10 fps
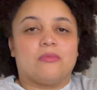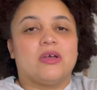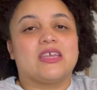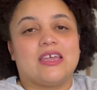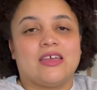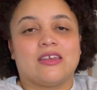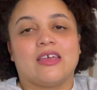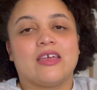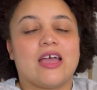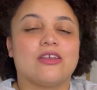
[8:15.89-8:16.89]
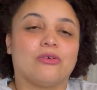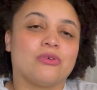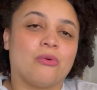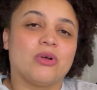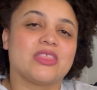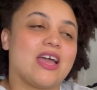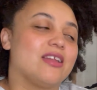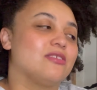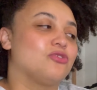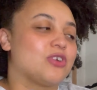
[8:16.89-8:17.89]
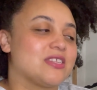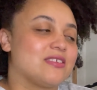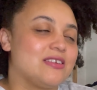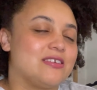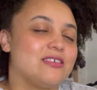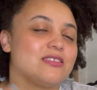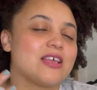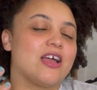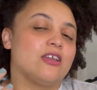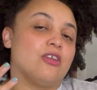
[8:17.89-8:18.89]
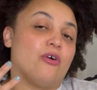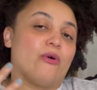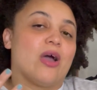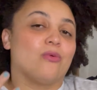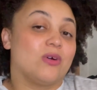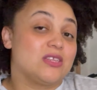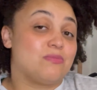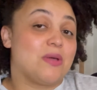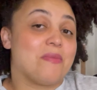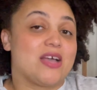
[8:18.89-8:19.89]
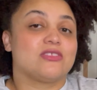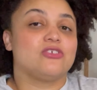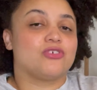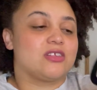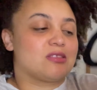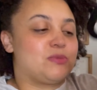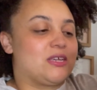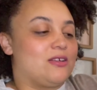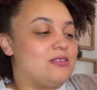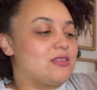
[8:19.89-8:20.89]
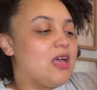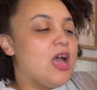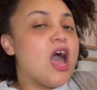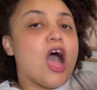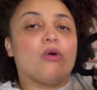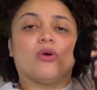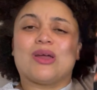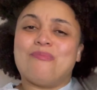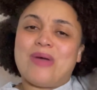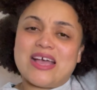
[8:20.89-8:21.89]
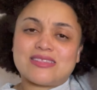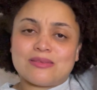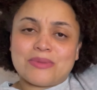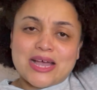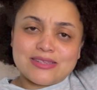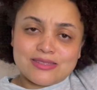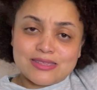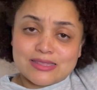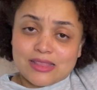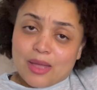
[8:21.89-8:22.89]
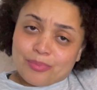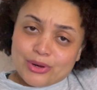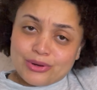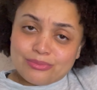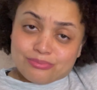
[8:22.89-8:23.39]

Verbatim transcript: Again, I don't know what that dress is. I know I want it to be a maxi dress because I want to maximize this leopard.